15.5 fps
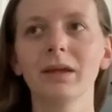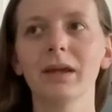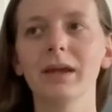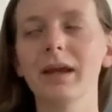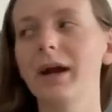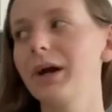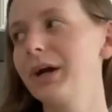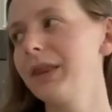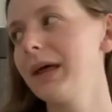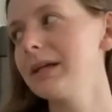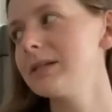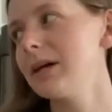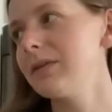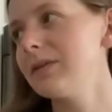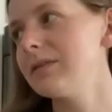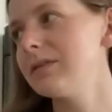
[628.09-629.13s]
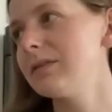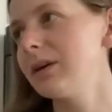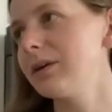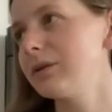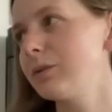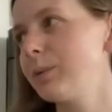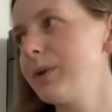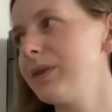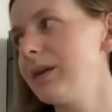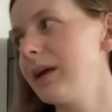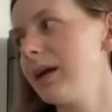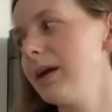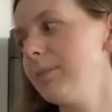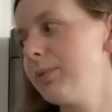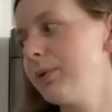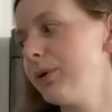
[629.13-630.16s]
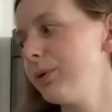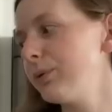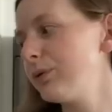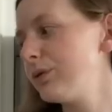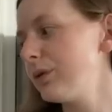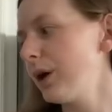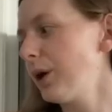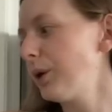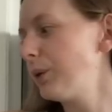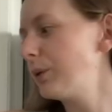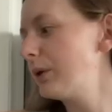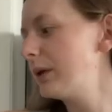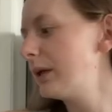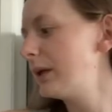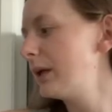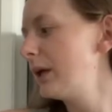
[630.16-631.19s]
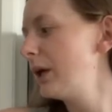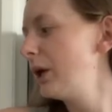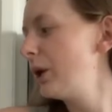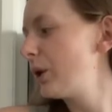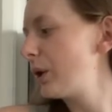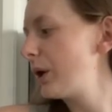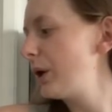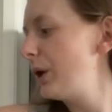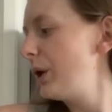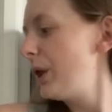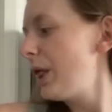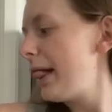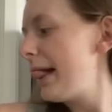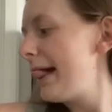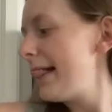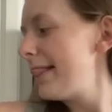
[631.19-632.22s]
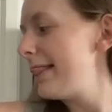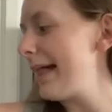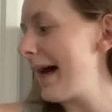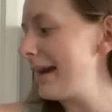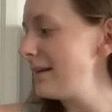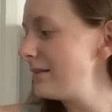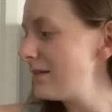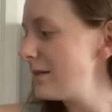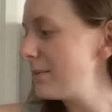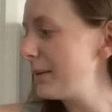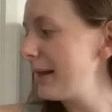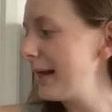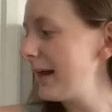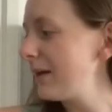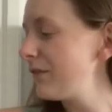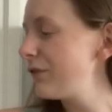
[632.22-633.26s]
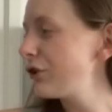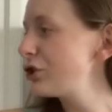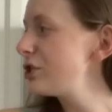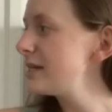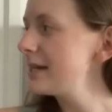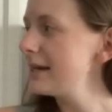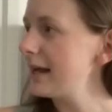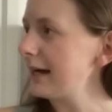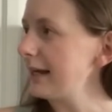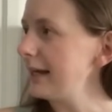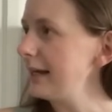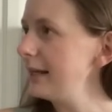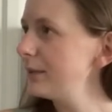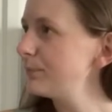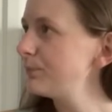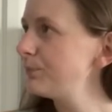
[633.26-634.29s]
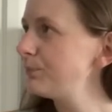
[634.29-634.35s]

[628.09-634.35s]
carry that down the stairs with Nicky Poo. So that is the plan for tonight.